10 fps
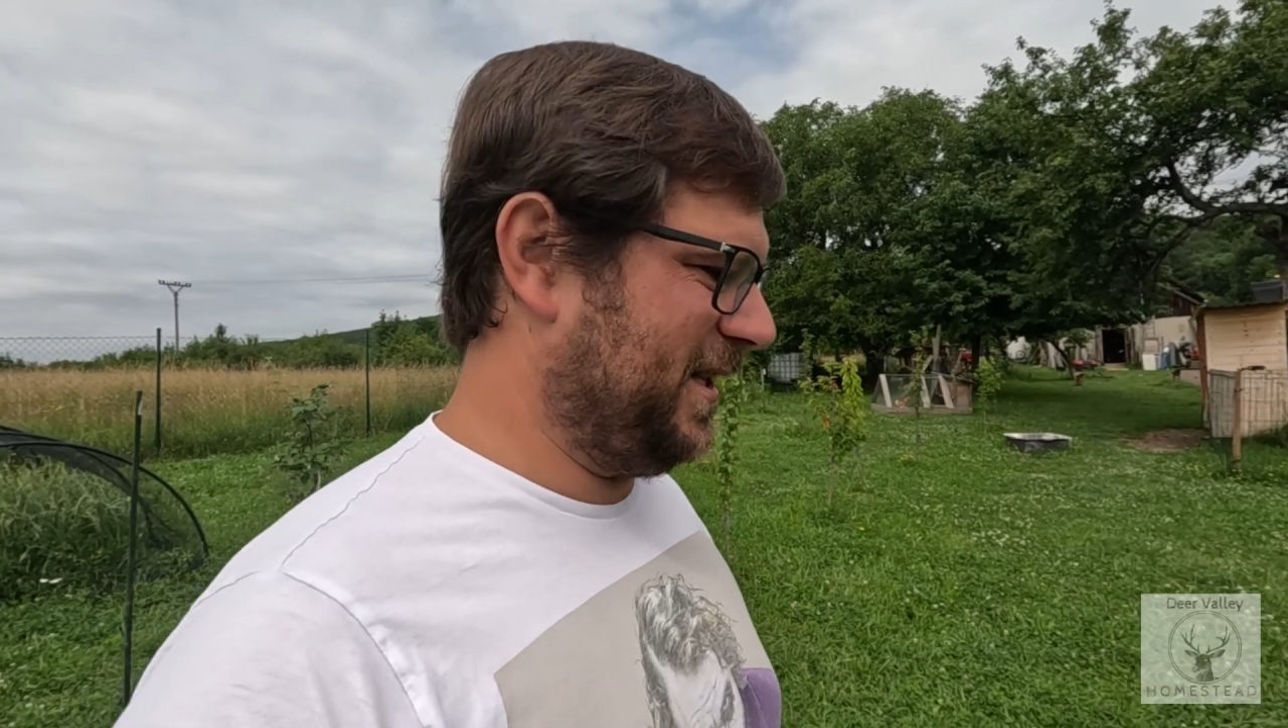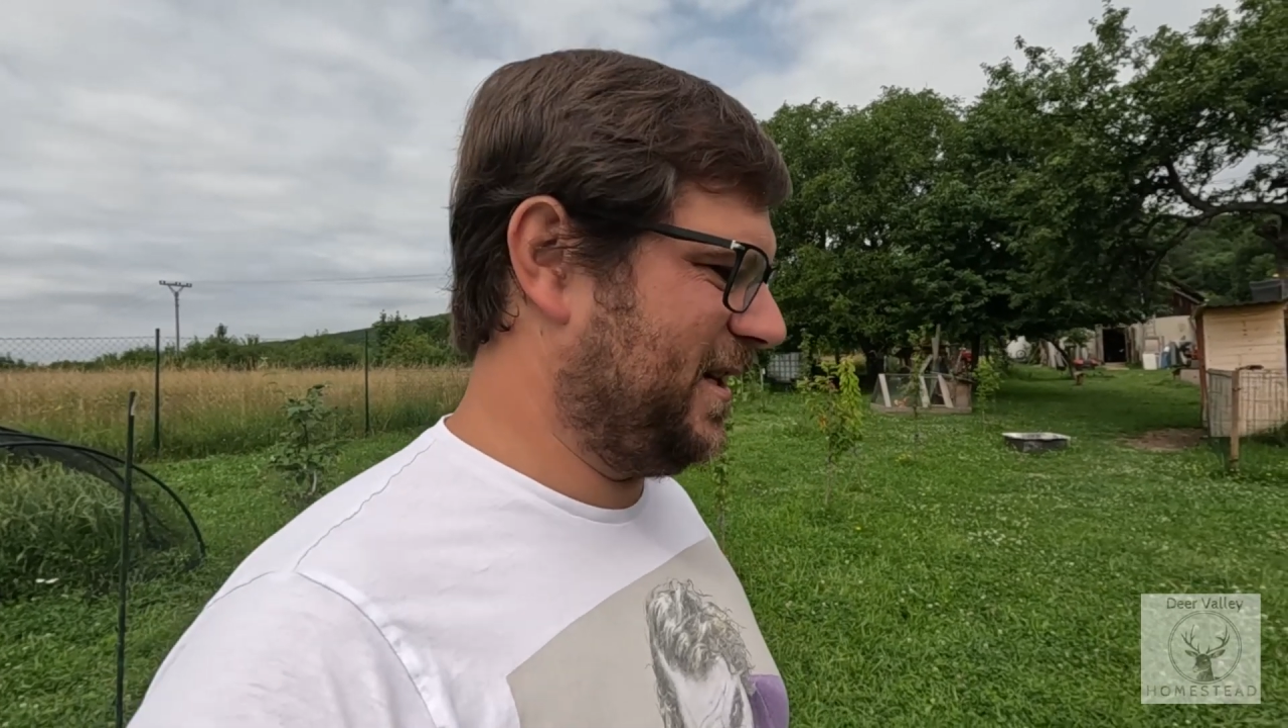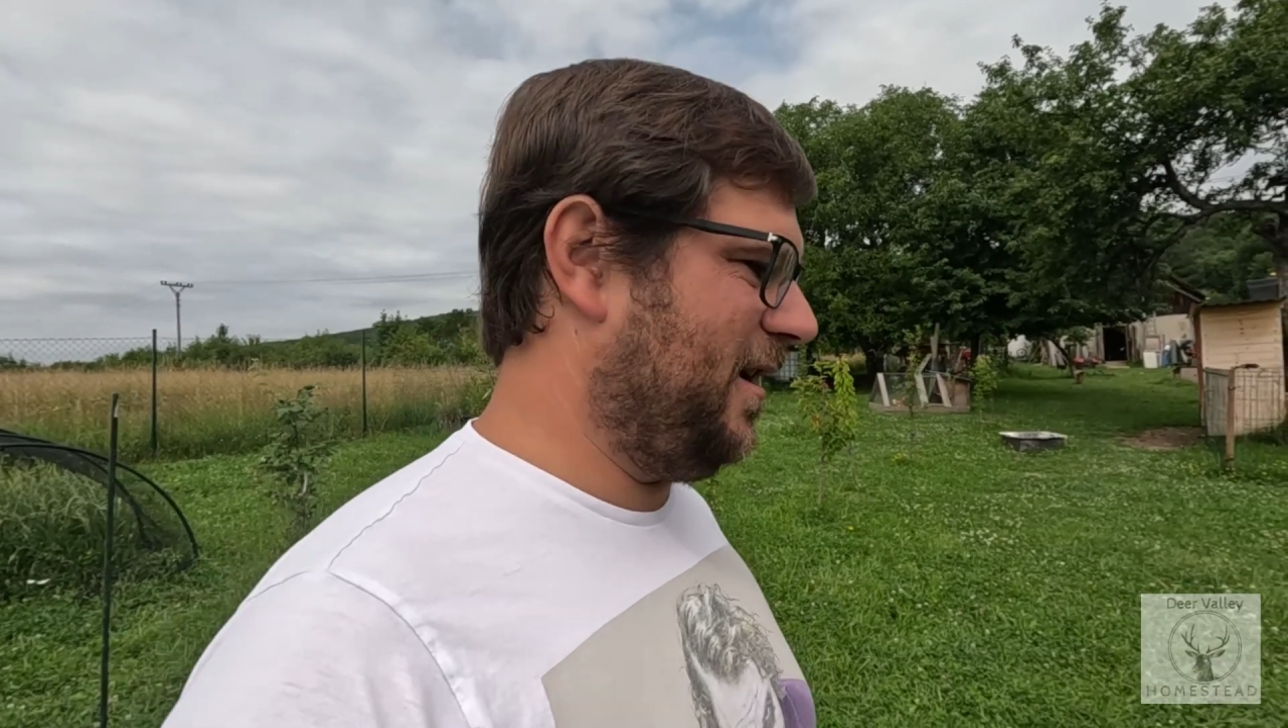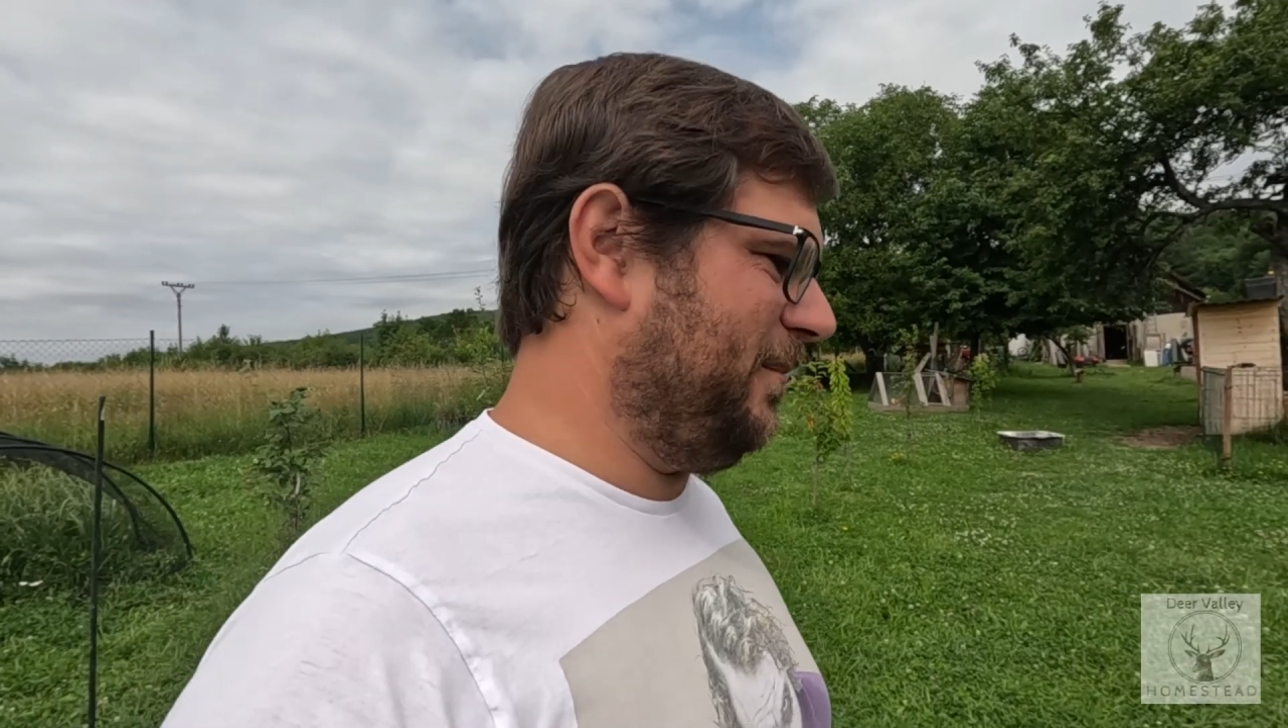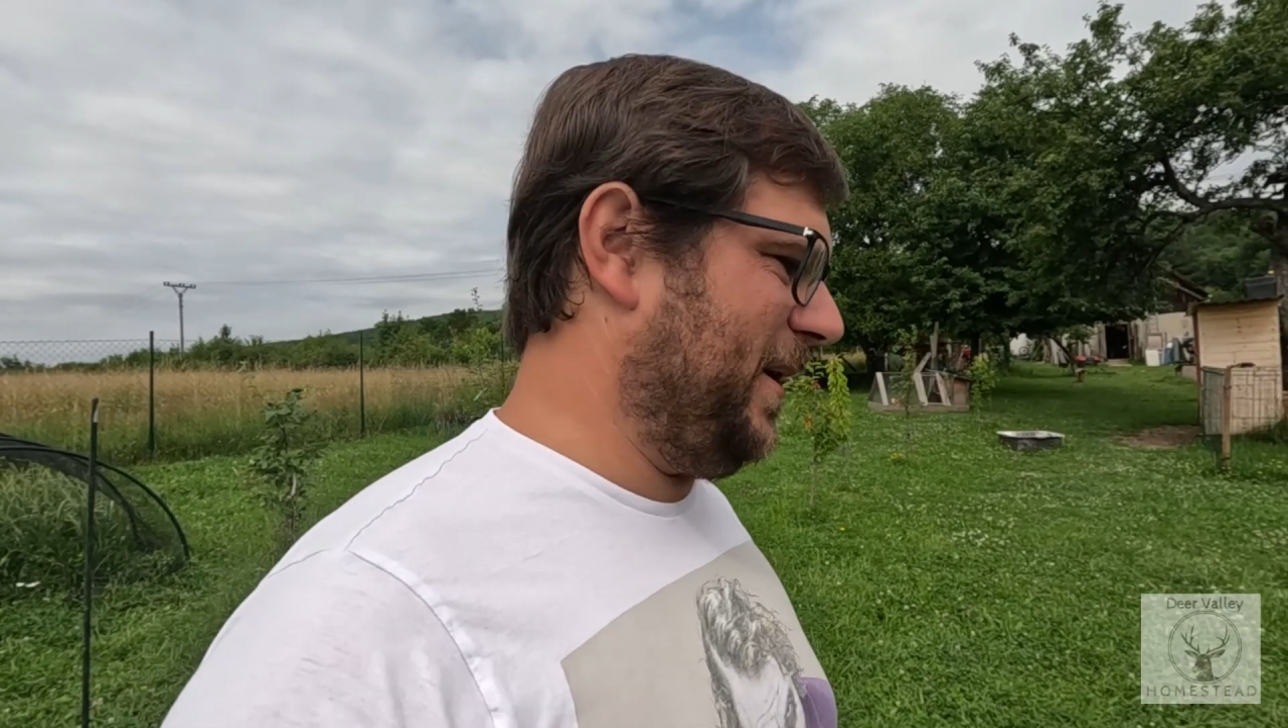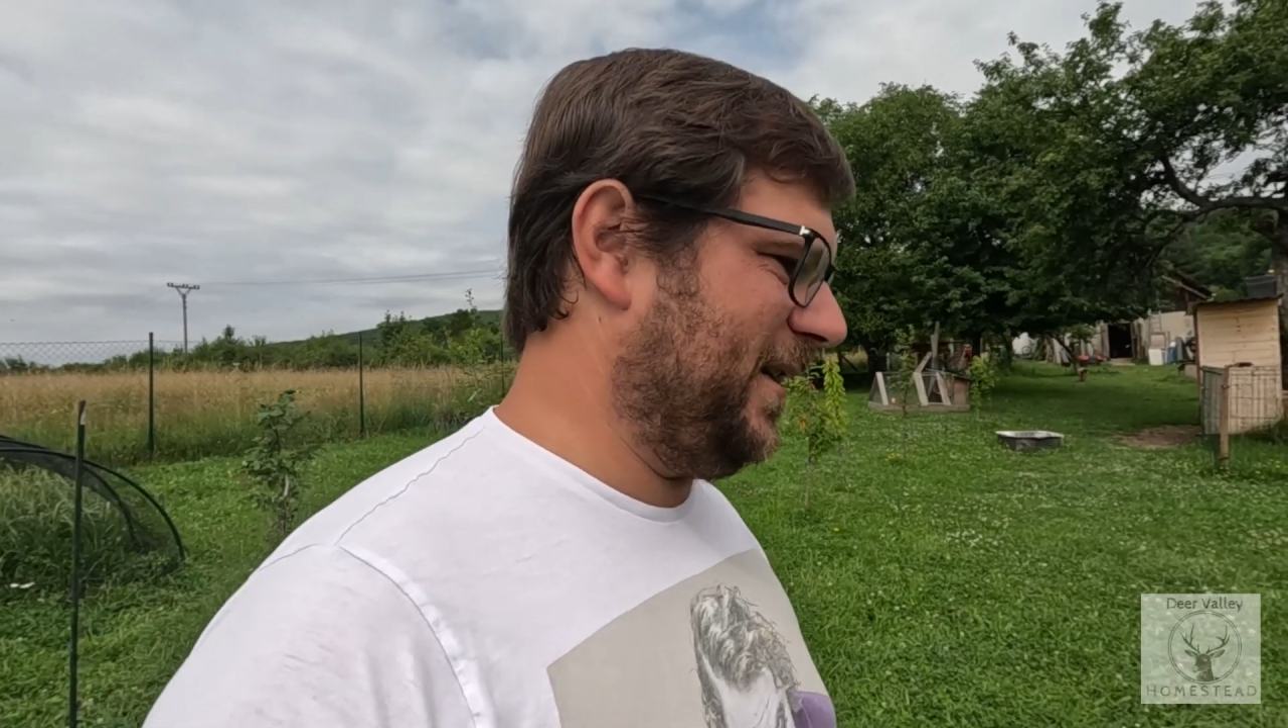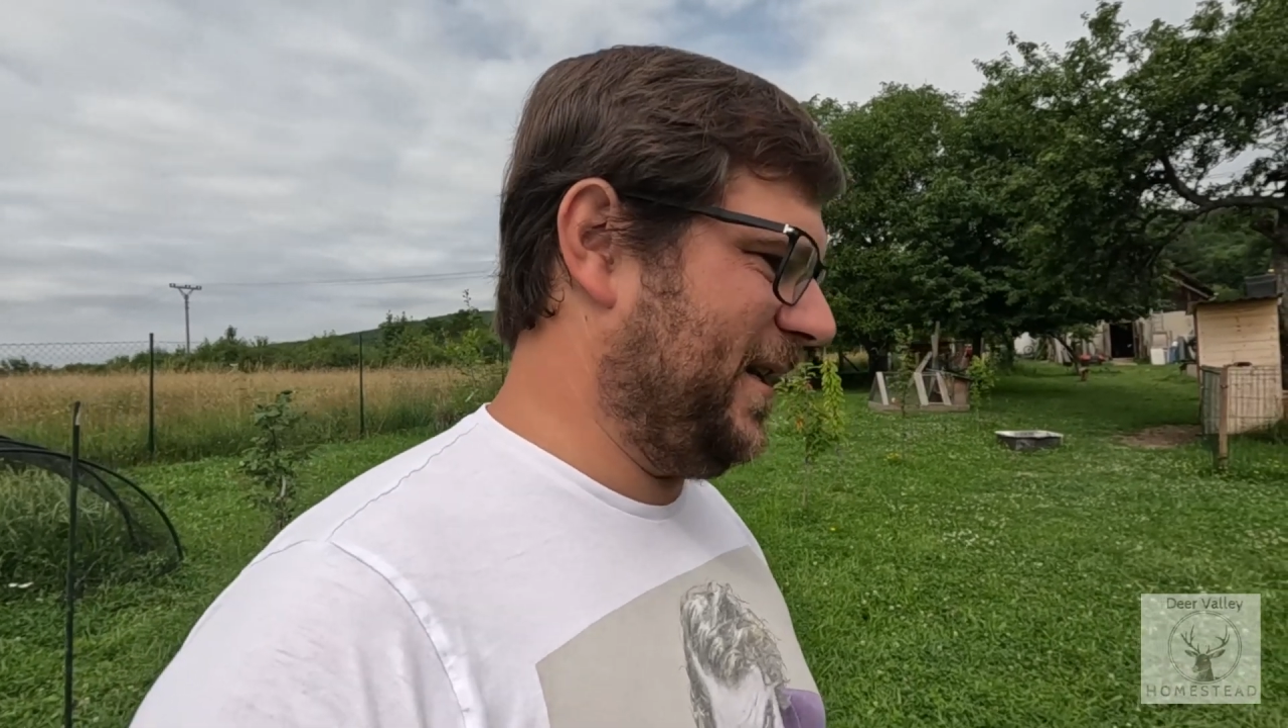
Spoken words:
to calm back